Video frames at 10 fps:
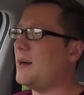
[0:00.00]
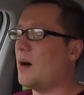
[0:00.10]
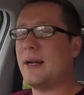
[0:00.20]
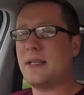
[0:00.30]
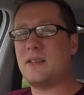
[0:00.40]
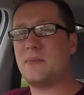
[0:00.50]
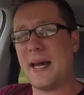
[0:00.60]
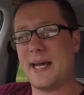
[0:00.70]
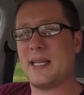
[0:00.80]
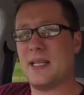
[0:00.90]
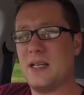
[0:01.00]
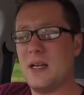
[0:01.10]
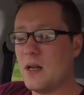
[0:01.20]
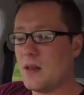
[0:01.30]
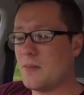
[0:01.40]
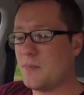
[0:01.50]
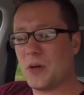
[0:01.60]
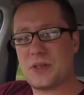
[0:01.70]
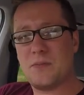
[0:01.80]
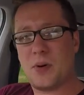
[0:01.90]
higher spec. The
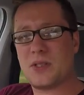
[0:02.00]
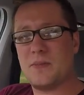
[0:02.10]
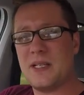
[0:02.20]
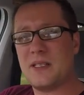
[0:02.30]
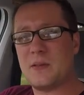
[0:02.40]
bottom, bottom end